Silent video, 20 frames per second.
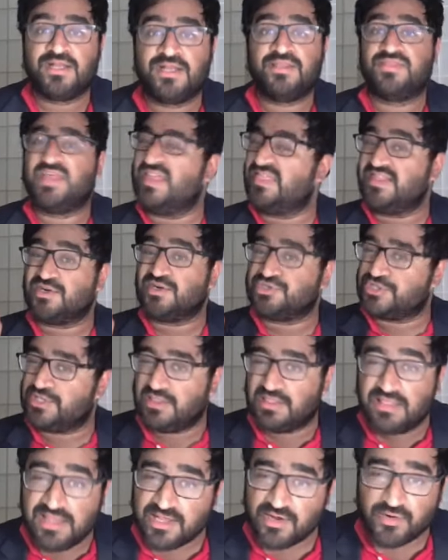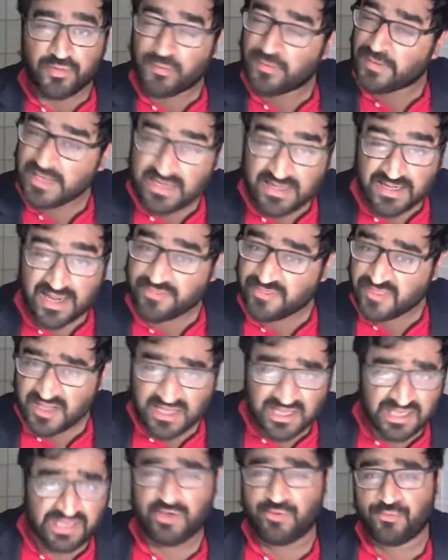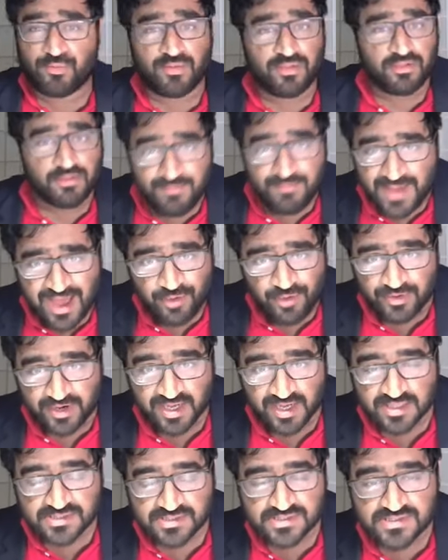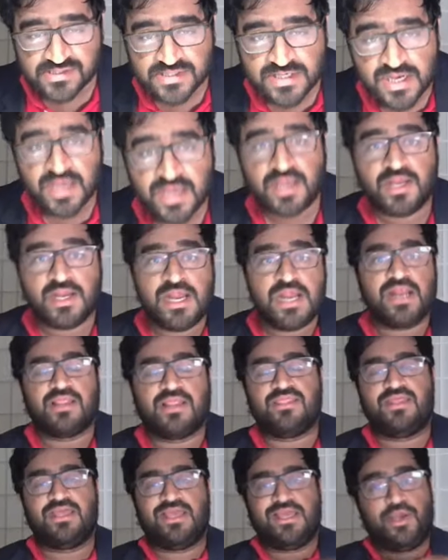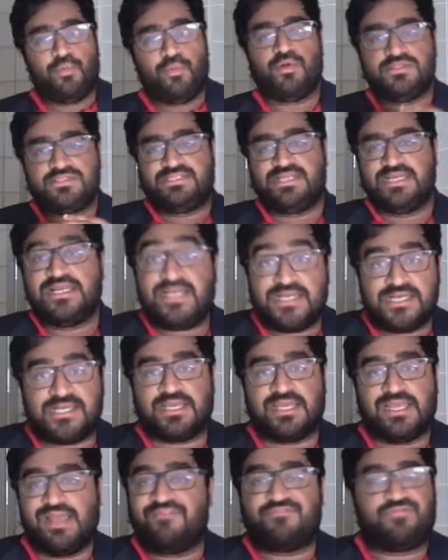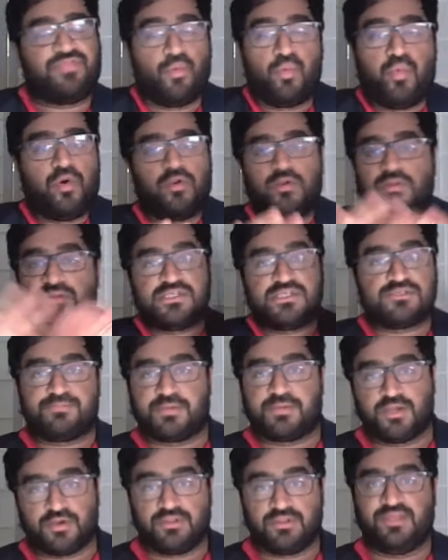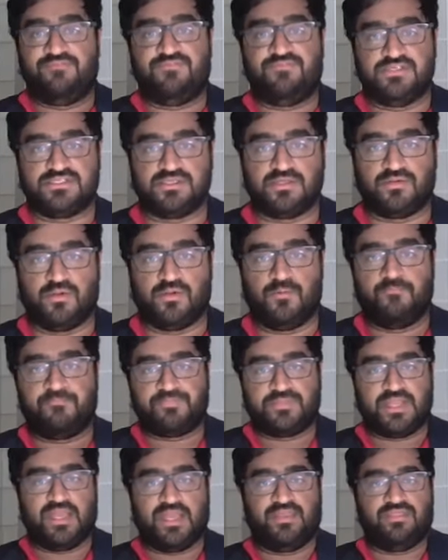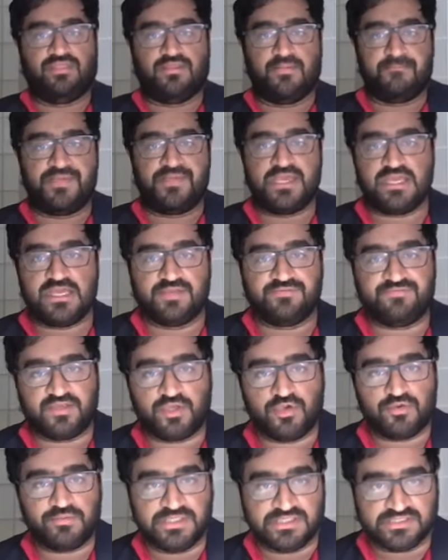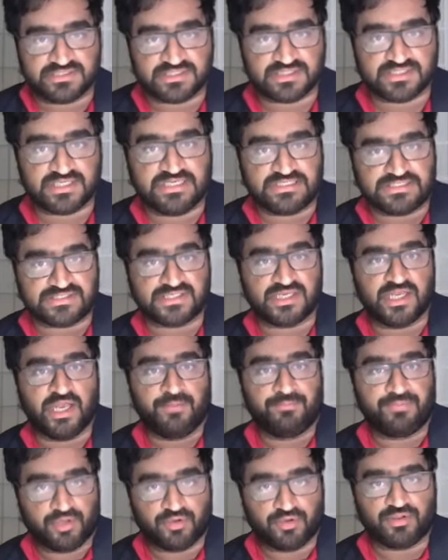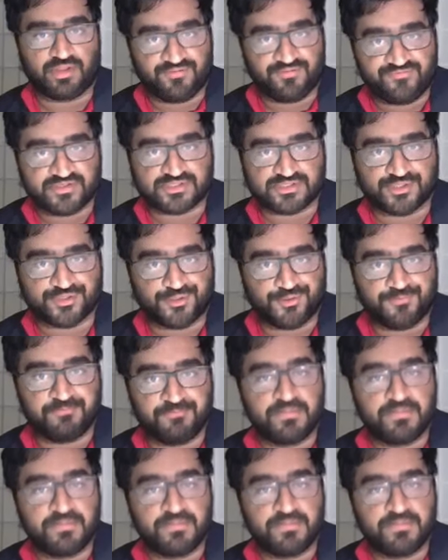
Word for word: then there's literally nothing equal about us. The equal dignity, if the world is purely physical, and the being of humans is purely physical,